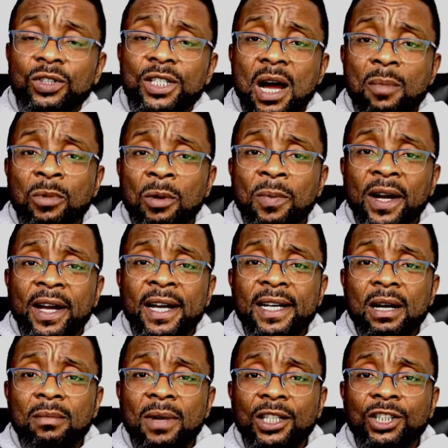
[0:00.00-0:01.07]
propaganda
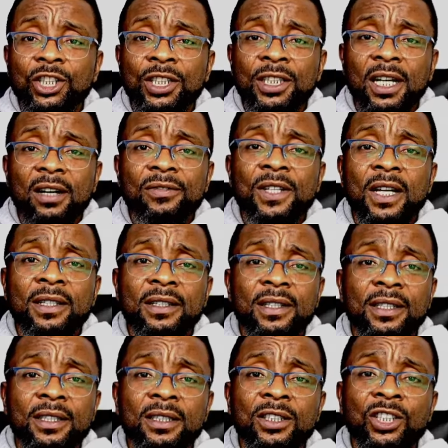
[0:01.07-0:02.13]
machine after
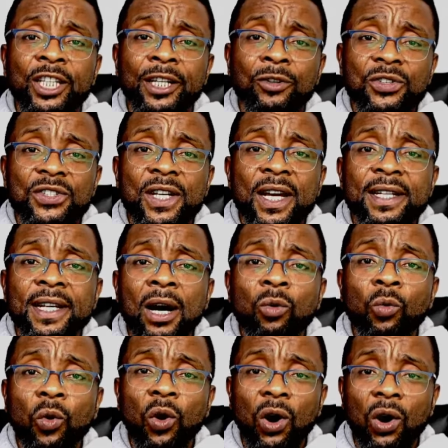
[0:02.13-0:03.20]
the genocidal
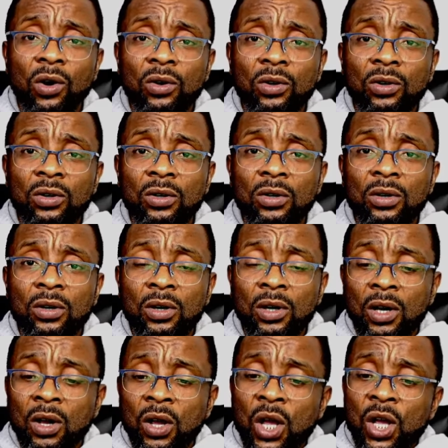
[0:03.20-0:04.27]
war.
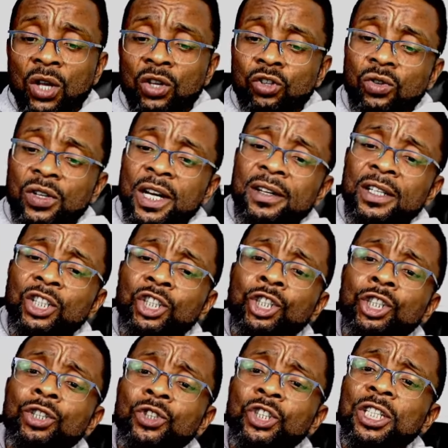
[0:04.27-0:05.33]
So they
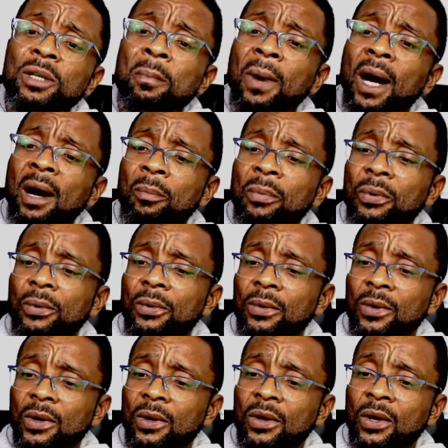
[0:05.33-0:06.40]
redrew the map
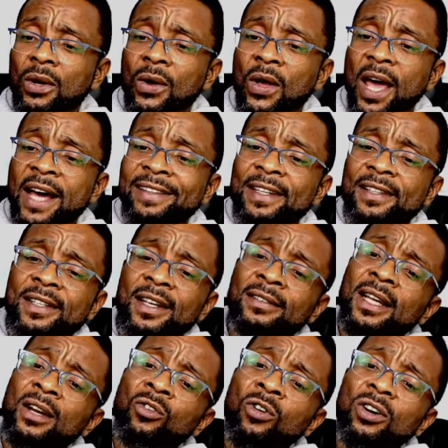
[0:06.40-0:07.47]
and they
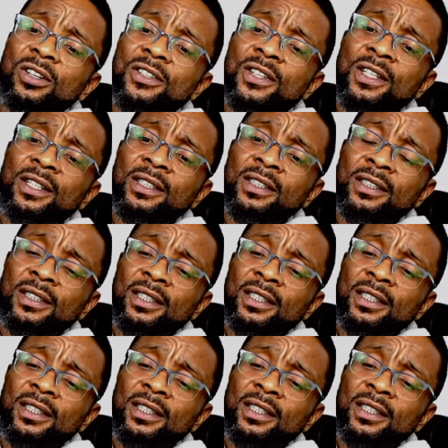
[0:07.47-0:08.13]
started cutting